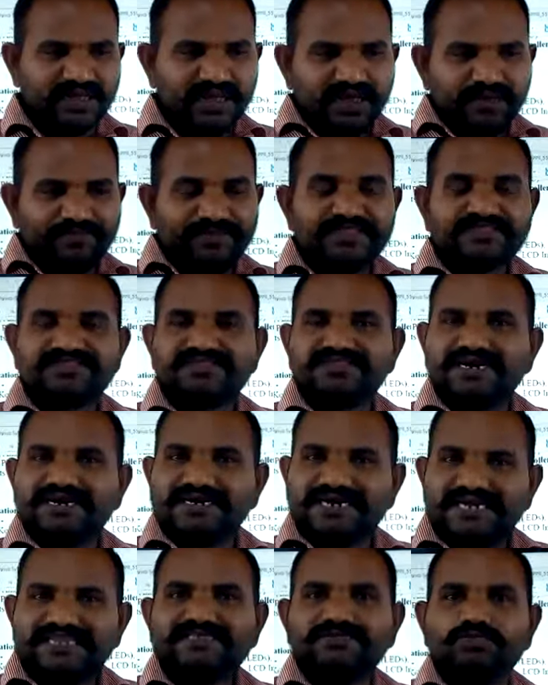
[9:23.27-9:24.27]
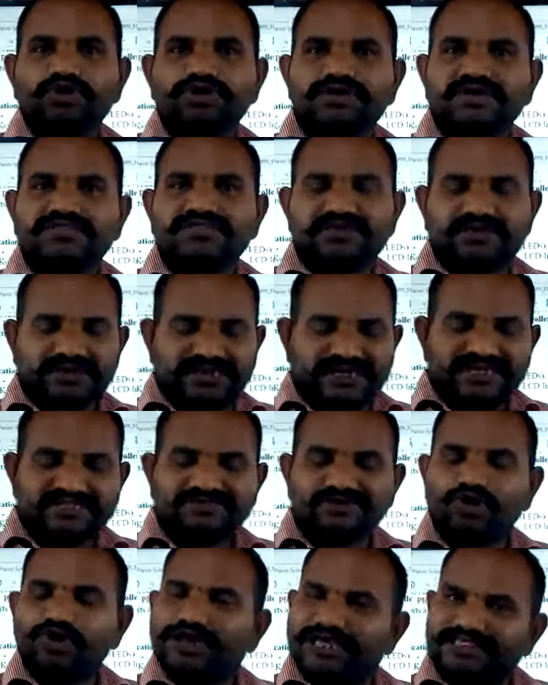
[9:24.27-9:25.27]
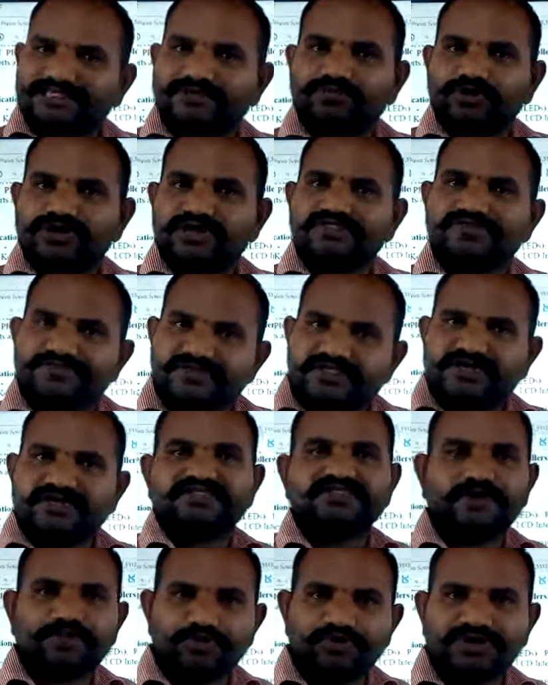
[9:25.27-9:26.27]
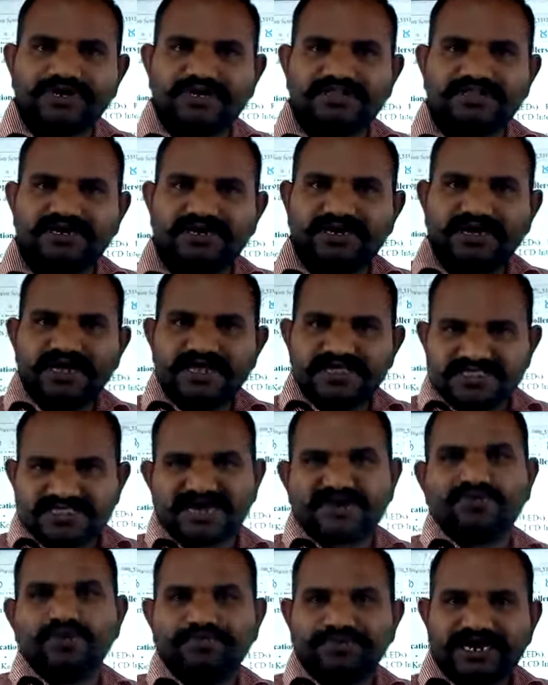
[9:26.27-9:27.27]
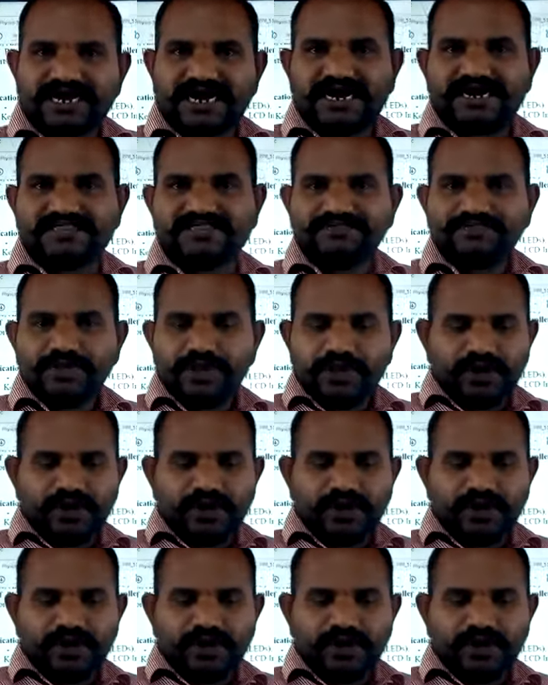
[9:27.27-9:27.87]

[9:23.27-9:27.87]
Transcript: Means the DC motors, DC or AC motors which are supporting the servo mechanism,